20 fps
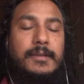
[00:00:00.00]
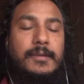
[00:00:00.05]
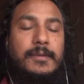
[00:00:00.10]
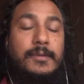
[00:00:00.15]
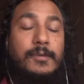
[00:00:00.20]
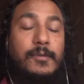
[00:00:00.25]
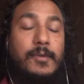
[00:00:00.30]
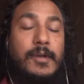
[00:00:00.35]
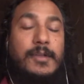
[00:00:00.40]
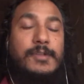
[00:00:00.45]

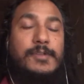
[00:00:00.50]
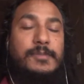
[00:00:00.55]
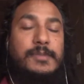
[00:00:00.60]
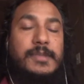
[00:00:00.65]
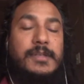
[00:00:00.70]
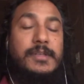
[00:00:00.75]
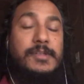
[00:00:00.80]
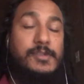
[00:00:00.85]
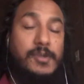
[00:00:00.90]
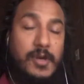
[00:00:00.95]
who want to be
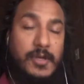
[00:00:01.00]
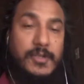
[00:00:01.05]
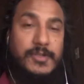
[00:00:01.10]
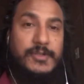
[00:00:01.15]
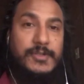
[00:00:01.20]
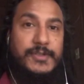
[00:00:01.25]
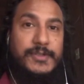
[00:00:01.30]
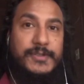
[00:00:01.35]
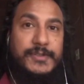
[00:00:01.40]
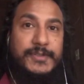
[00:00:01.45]
a
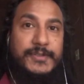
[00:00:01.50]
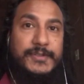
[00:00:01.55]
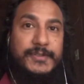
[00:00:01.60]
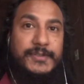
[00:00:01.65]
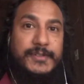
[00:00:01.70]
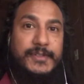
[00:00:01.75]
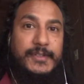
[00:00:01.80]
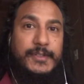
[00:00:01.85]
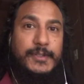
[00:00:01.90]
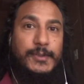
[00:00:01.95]
doctor
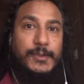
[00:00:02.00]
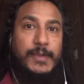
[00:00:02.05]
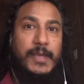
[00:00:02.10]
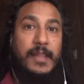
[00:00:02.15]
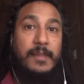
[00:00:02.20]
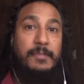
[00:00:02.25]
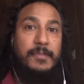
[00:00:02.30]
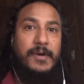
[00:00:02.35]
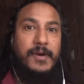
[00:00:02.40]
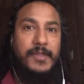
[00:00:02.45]
to
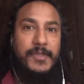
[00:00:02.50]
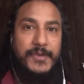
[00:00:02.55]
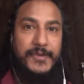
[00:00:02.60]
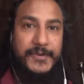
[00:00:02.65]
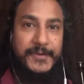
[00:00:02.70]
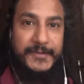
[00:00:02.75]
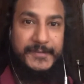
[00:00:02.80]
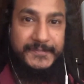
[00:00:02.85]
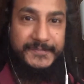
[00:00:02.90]
help other.